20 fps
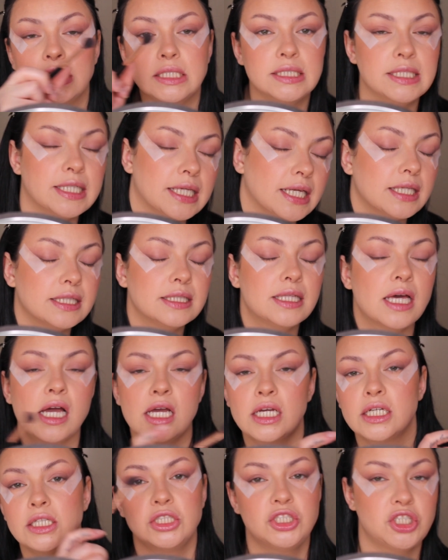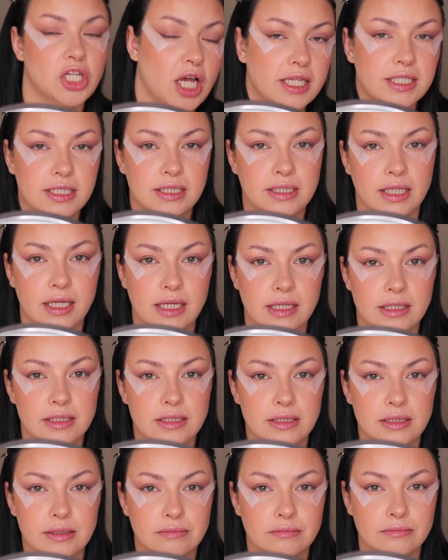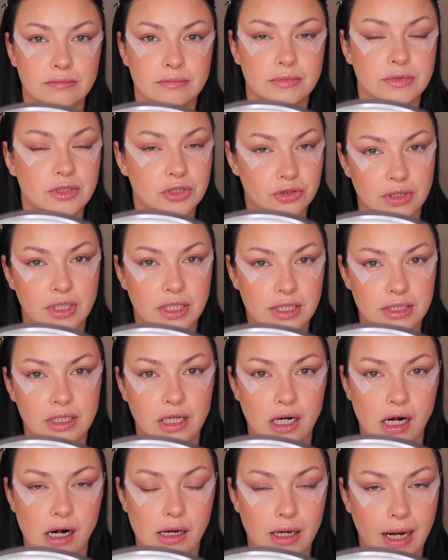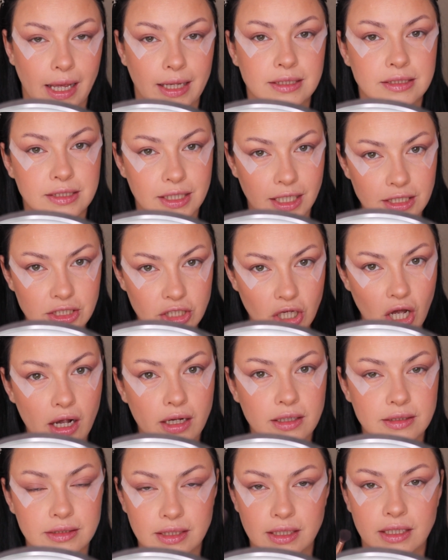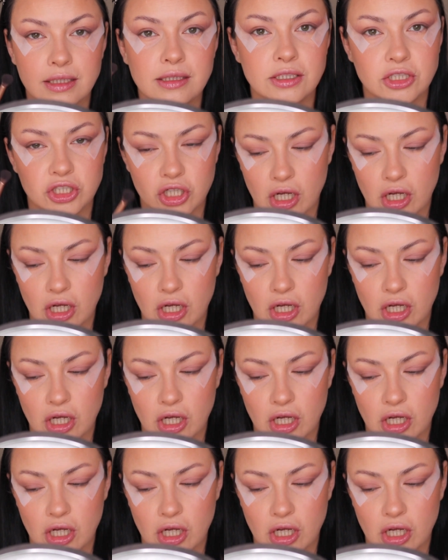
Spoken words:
did justice to this girl. Like TikTok did